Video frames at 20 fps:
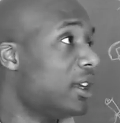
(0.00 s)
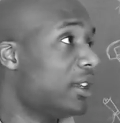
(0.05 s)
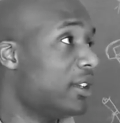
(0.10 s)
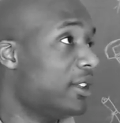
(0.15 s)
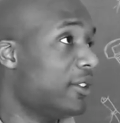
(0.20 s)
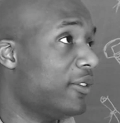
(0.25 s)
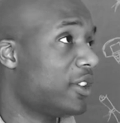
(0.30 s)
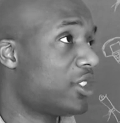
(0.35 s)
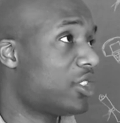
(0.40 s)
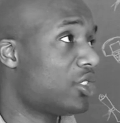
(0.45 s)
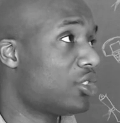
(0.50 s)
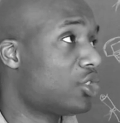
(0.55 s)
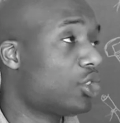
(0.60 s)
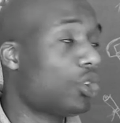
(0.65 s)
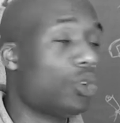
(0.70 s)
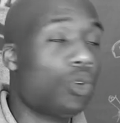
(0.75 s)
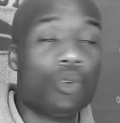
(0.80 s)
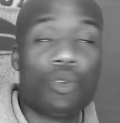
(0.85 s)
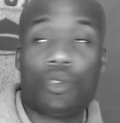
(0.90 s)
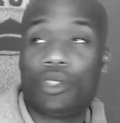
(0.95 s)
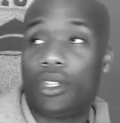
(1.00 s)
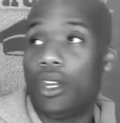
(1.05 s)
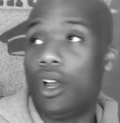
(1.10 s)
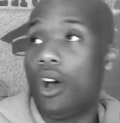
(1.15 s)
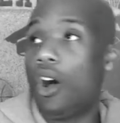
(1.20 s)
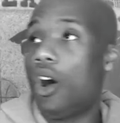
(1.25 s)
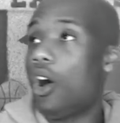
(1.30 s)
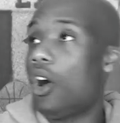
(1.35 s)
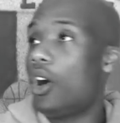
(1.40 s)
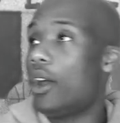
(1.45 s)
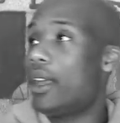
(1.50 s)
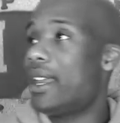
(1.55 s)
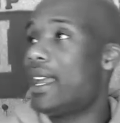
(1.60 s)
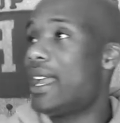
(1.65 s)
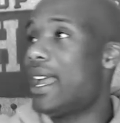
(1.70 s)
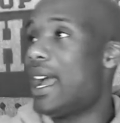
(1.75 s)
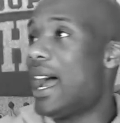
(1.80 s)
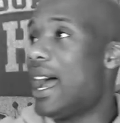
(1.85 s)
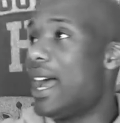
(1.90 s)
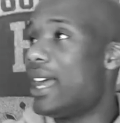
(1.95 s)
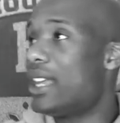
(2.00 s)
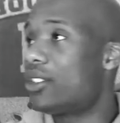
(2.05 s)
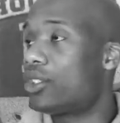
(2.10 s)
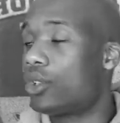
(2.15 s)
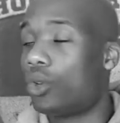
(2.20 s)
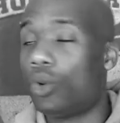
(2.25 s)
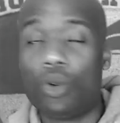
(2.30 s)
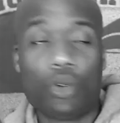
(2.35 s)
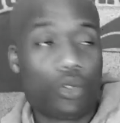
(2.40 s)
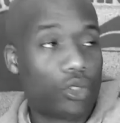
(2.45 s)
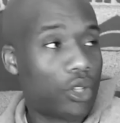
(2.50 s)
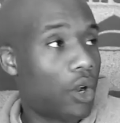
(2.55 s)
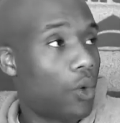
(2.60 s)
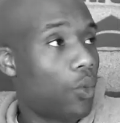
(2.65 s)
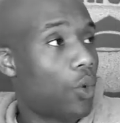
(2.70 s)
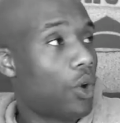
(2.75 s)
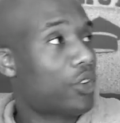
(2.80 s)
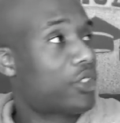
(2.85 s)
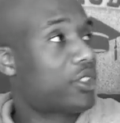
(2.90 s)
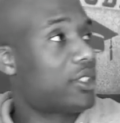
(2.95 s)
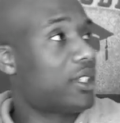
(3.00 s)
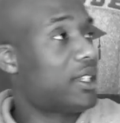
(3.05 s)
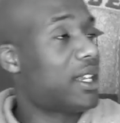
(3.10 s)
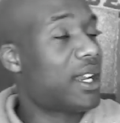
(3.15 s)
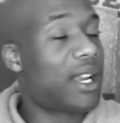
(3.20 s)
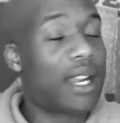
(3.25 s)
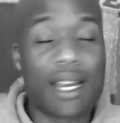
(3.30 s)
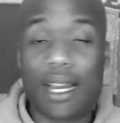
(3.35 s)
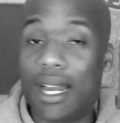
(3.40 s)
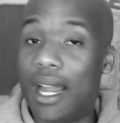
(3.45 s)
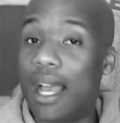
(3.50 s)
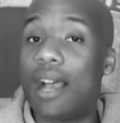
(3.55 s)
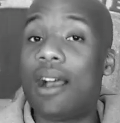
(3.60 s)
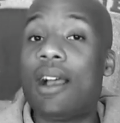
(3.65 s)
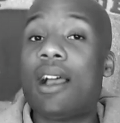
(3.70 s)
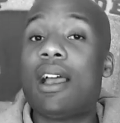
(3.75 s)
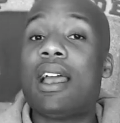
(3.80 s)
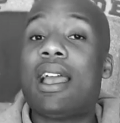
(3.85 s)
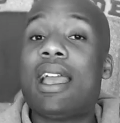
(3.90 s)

Division 2s, and all NAIA schools are worse than da-da-da-da.